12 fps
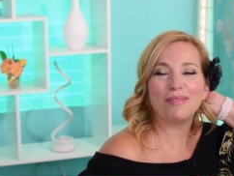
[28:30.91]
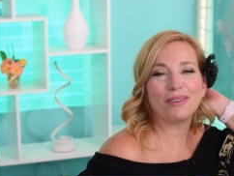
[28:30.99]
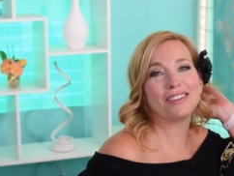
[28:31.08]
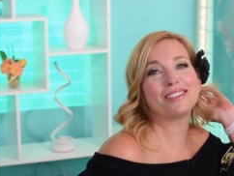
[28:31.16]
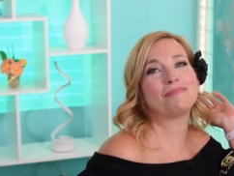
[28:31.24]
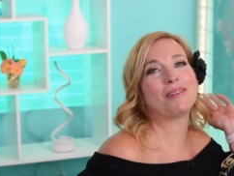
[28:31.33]

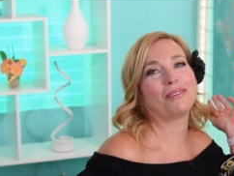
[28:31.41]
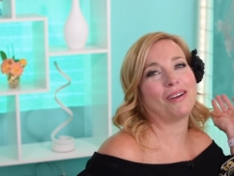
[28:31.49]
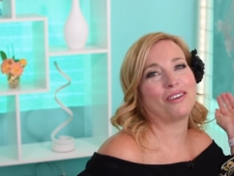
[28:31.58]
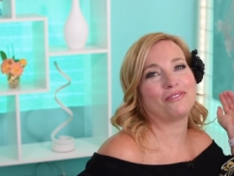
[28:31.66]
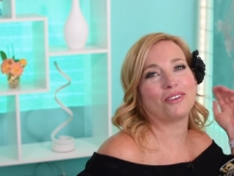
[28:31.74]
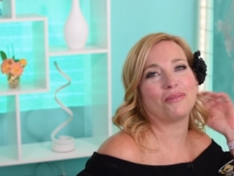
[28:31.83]
Bonia's been
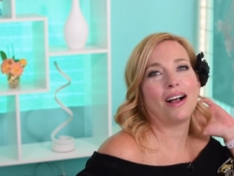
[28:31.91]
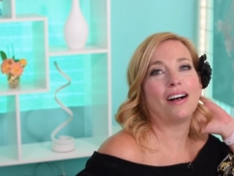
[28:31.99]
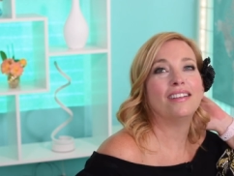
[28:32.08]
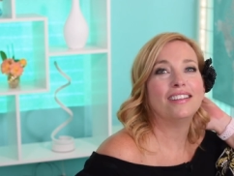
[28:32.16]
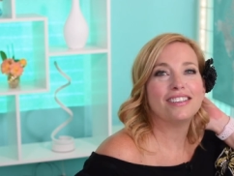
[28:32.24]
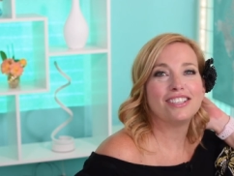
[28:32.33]
around for a while.
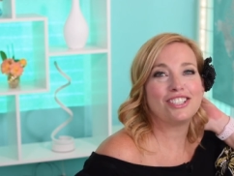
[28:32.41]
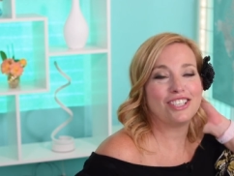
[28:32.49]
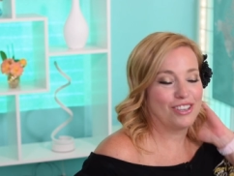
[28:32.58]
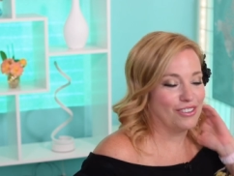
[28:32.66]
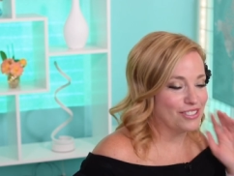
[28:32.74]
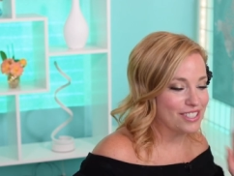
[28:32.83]
She
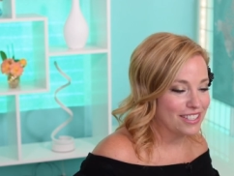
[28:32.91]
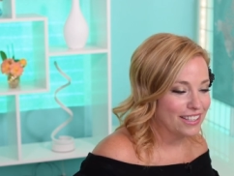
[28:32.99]
knows.